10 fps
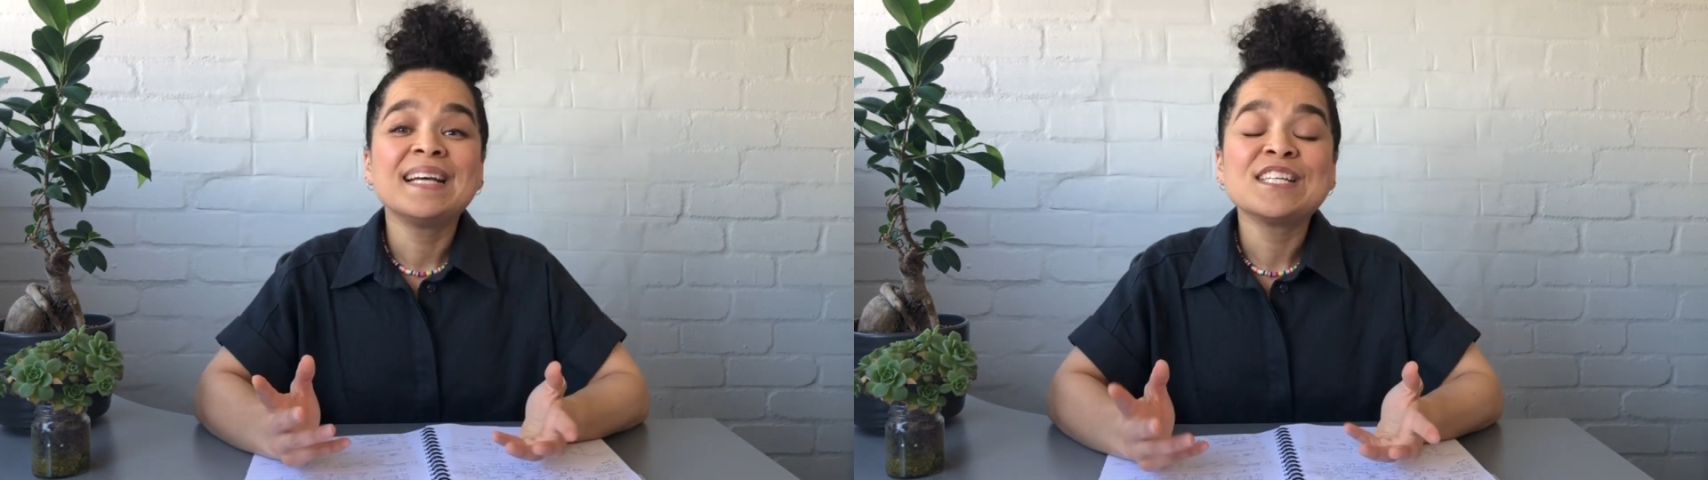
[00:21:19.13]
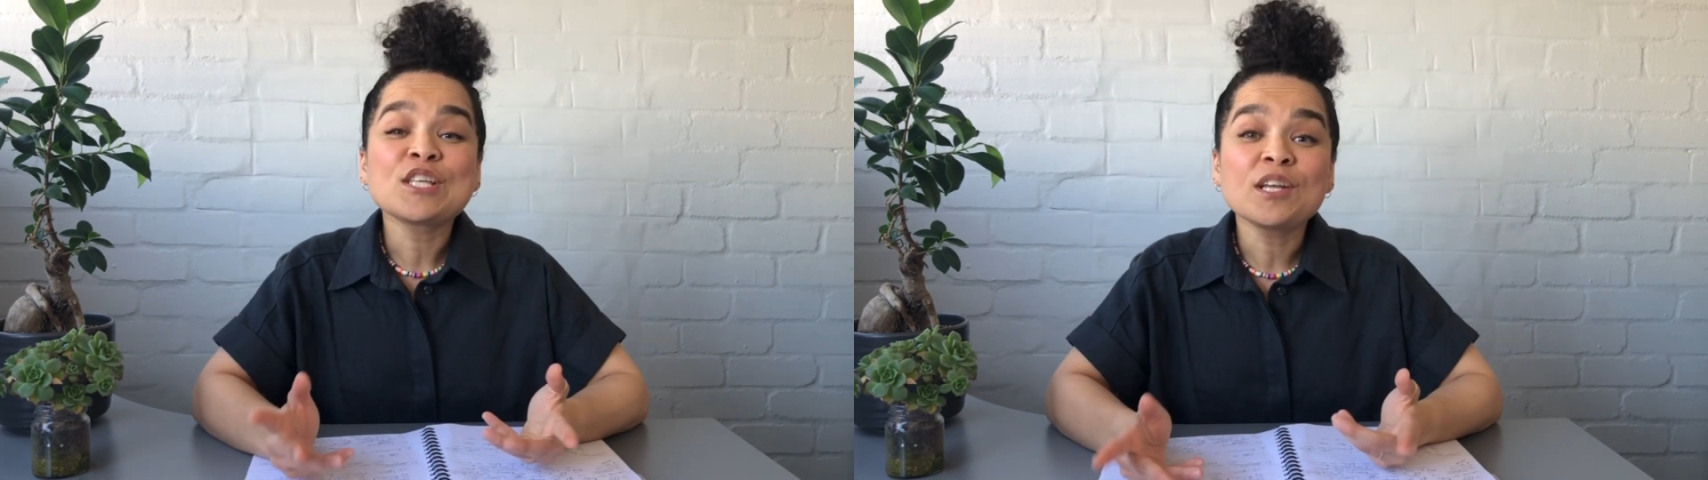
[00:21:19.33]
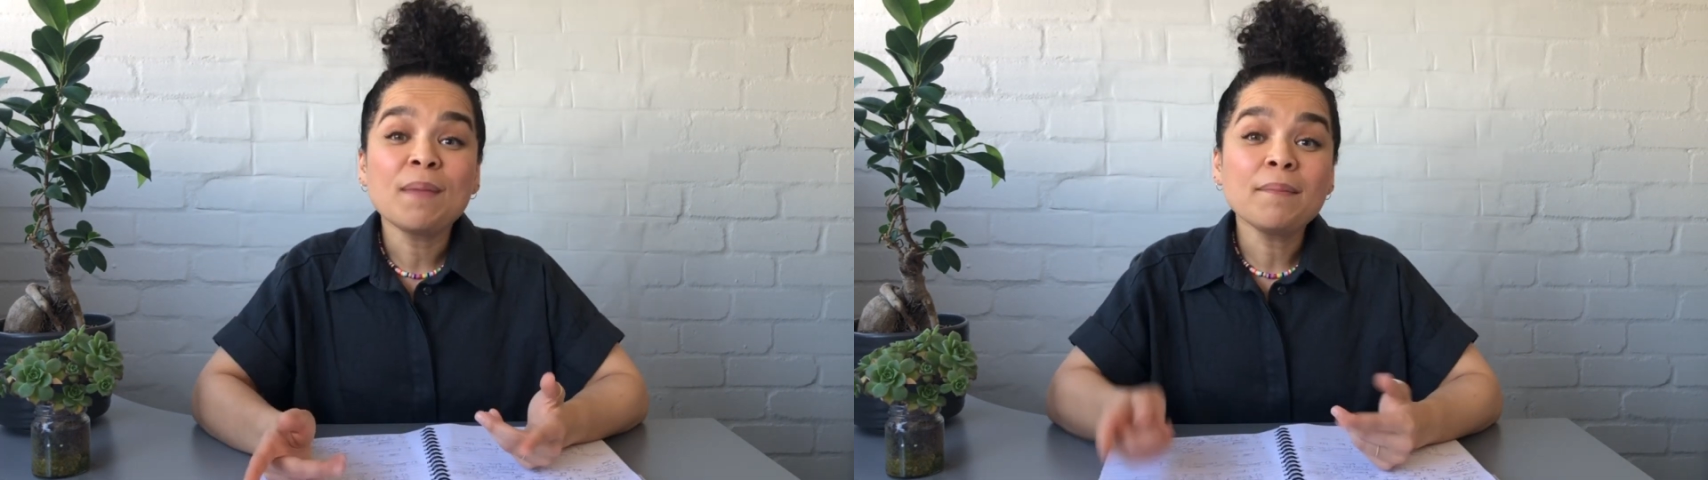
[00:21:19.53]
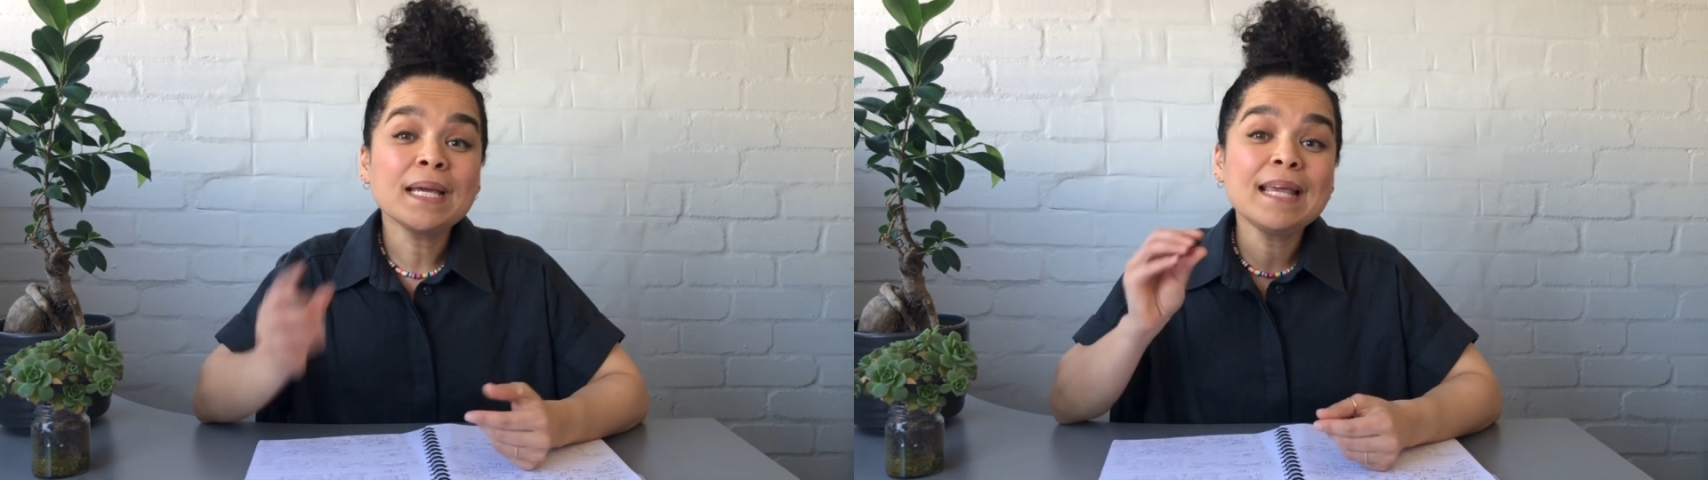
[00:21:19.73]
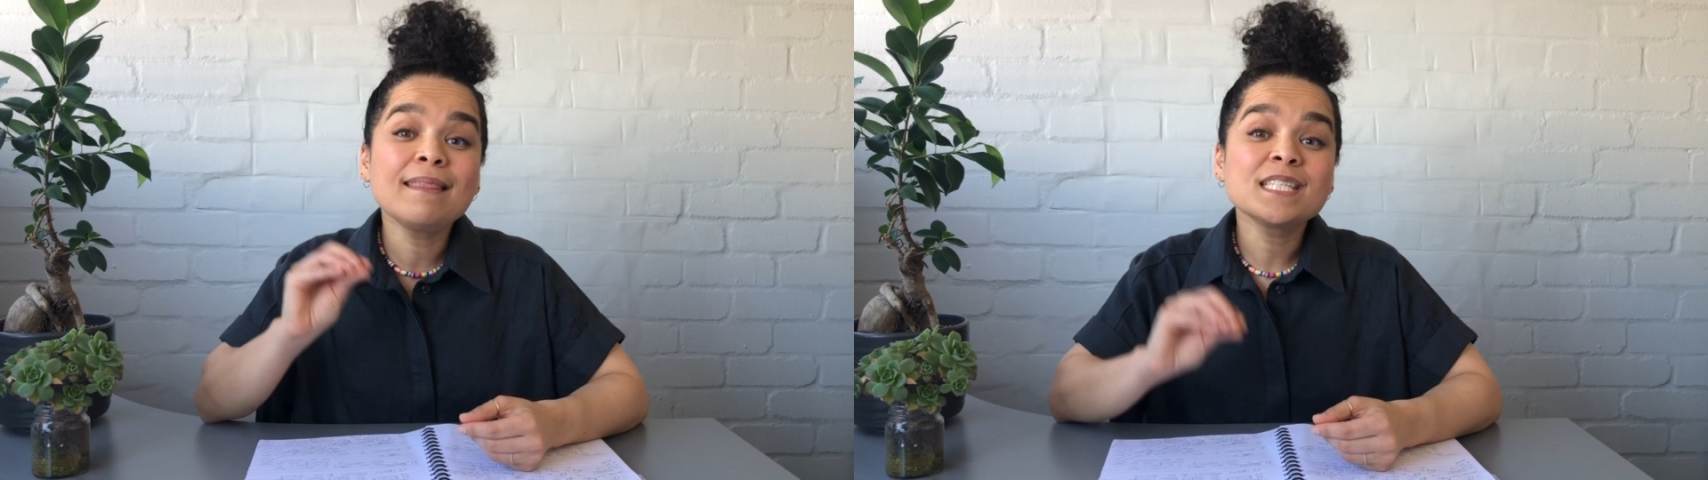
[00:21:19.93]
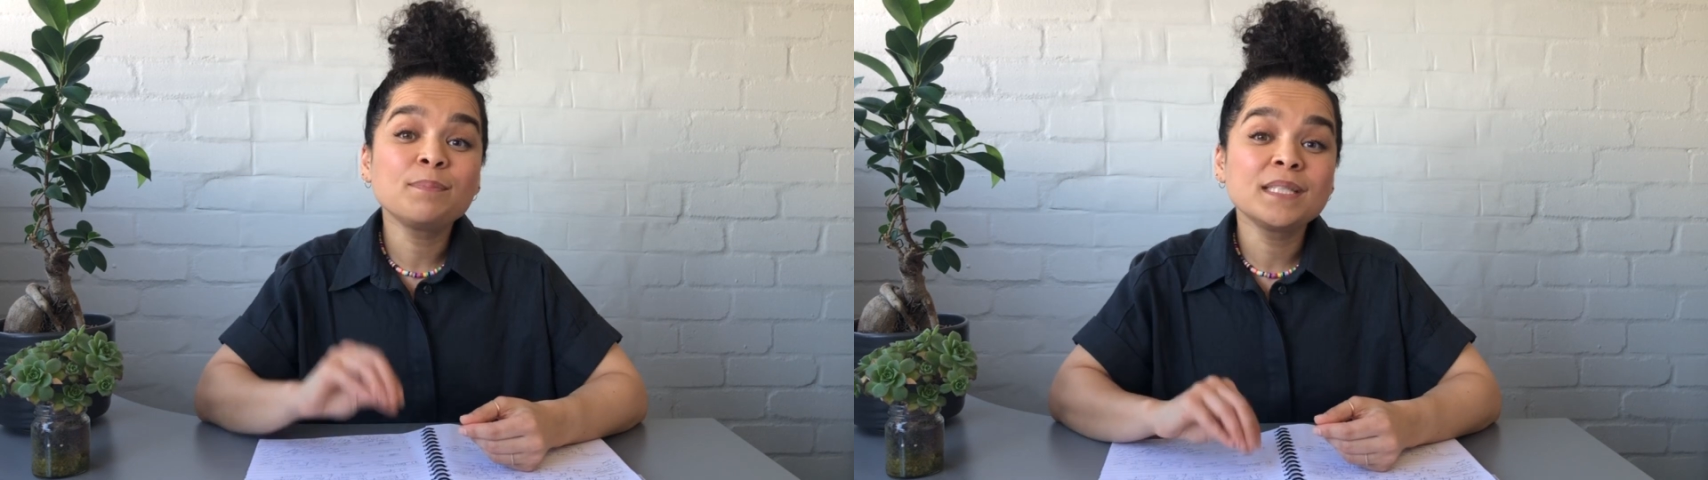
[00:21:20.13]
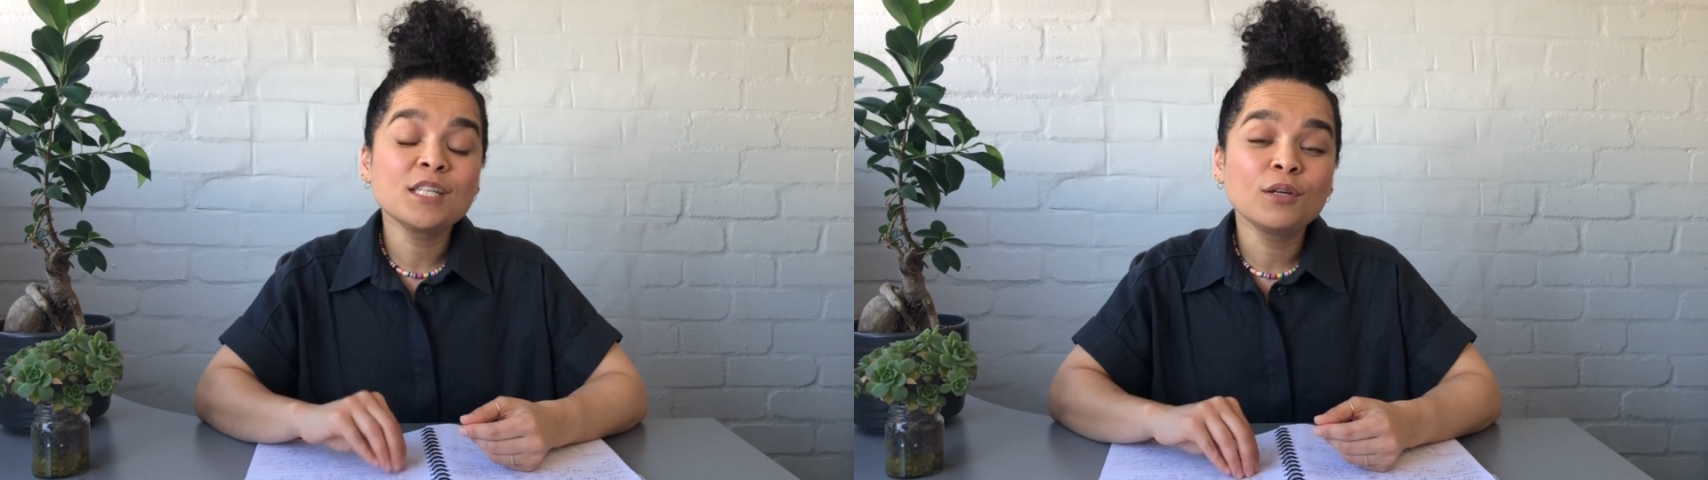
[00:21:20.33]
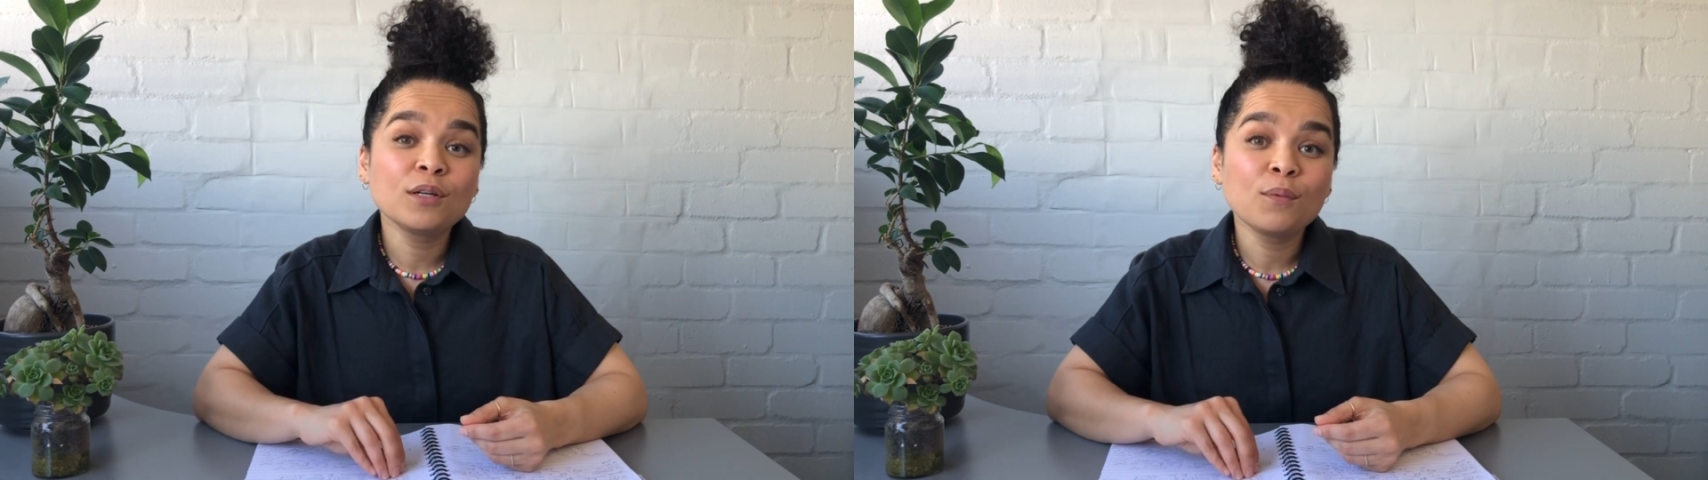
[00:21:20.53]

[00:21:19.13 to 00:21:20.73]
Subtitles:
So remember, in this particular